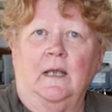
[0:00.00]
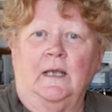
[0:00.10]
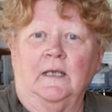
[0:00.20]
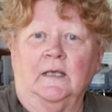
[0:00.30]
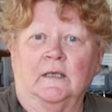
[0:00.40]

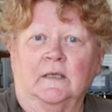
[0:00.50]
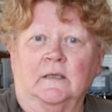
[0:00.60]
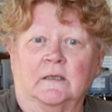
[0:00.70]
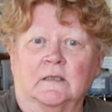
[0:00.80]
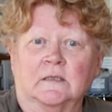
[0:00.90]

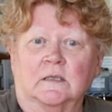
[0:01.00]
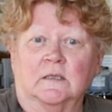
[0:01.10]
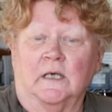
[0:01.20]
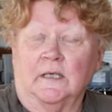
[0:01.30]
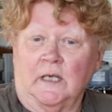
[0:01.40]
and
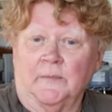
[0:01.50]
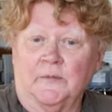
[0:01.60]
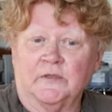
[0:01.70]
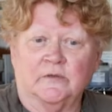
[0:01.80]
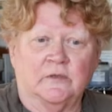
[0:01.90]
got an
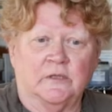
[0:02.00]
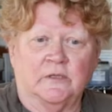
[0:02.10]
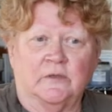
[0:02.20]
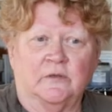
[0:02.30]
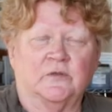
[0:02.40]

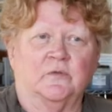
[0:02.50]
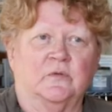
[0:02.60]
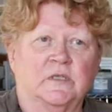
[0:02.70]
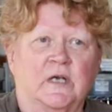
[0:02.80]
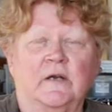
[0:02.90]
opportunity to
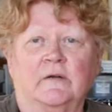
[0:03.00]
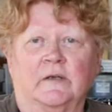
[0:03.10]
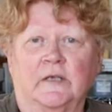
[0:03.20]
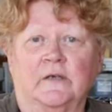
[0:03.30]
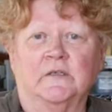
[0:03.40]
retire
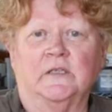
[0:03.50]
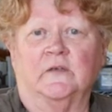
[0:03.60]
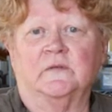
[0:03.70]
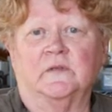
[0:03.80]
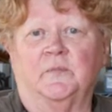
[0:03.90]
and get
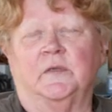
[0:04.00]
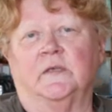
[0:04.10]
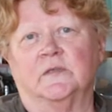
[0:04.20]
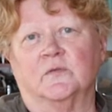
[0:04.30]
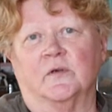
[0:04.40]
ourselves a
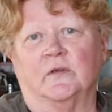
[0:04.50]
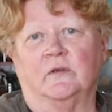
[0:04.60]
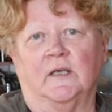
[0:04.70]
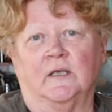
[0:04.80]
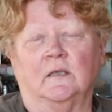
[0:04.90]
place where
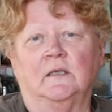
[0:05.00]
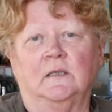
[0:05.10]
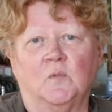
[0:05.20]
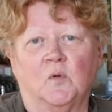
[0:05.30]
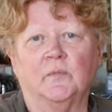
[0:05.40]
you had a
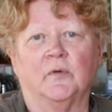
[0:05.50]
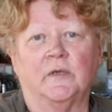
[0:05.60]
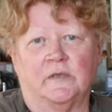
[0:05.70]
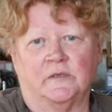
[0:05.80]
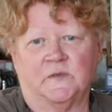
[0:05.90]
little more breathing